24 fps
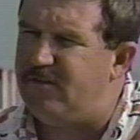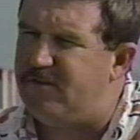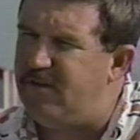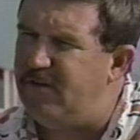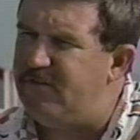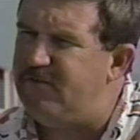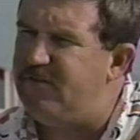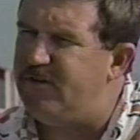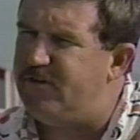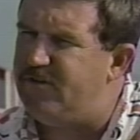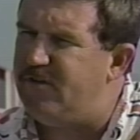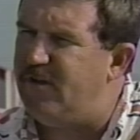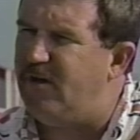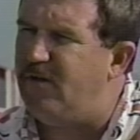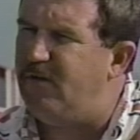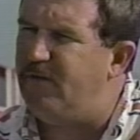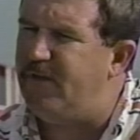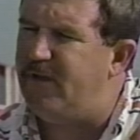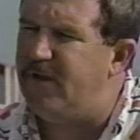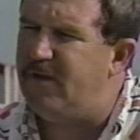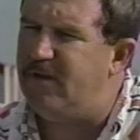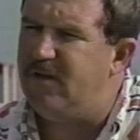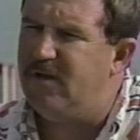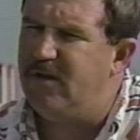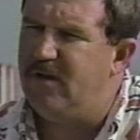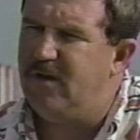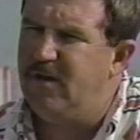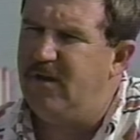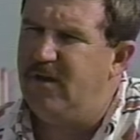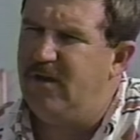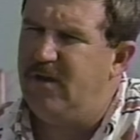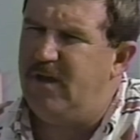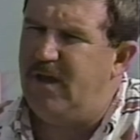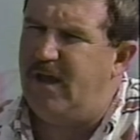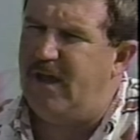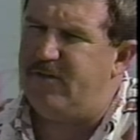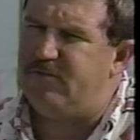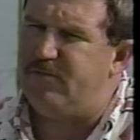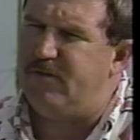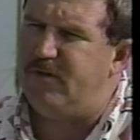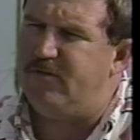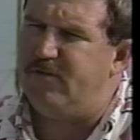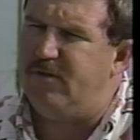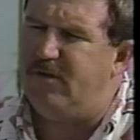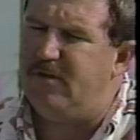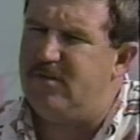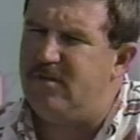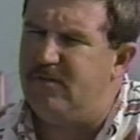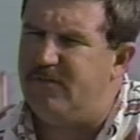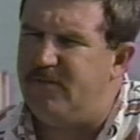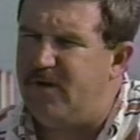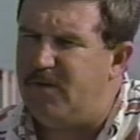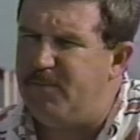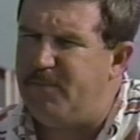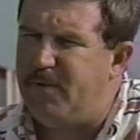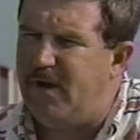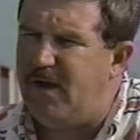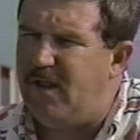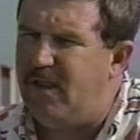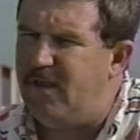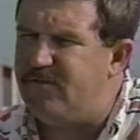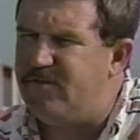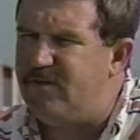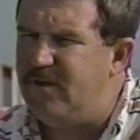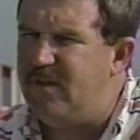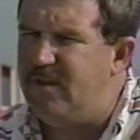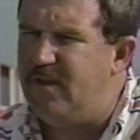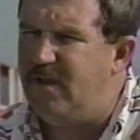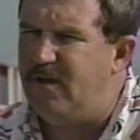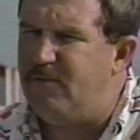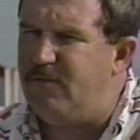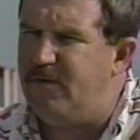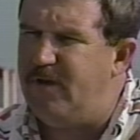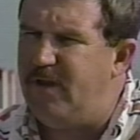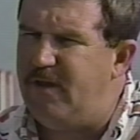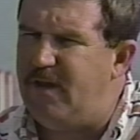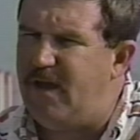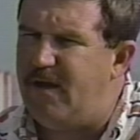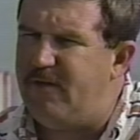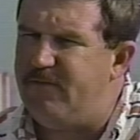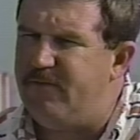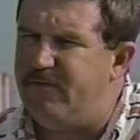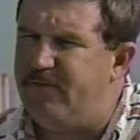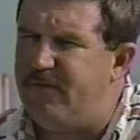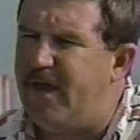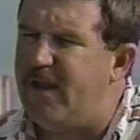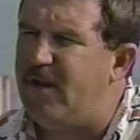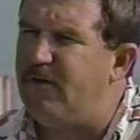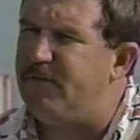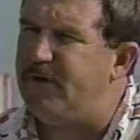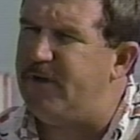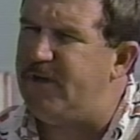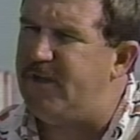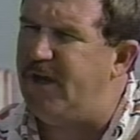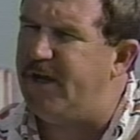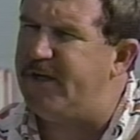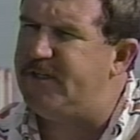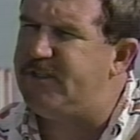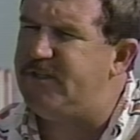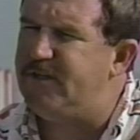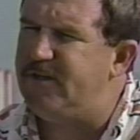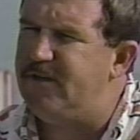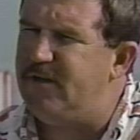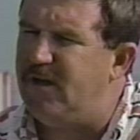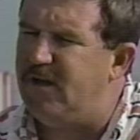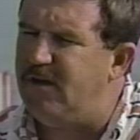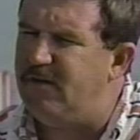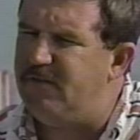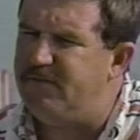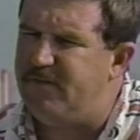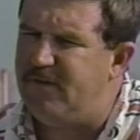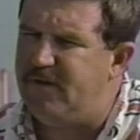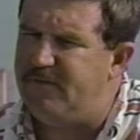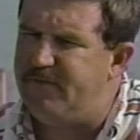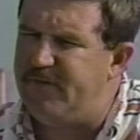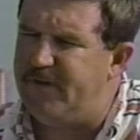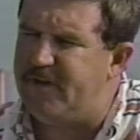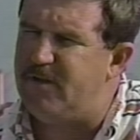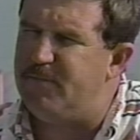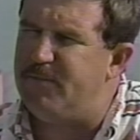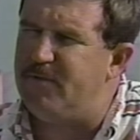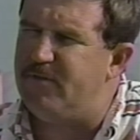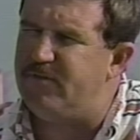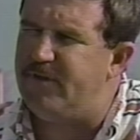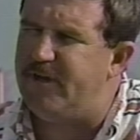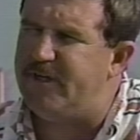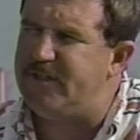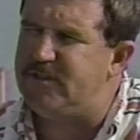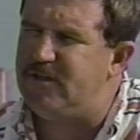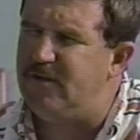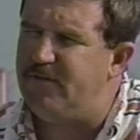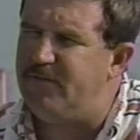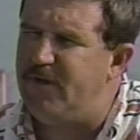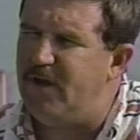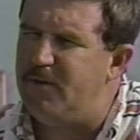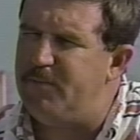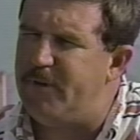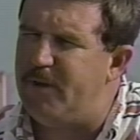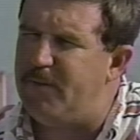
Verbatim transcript: Statistics show that as a result of our policy that we have had a reduction of victimization of young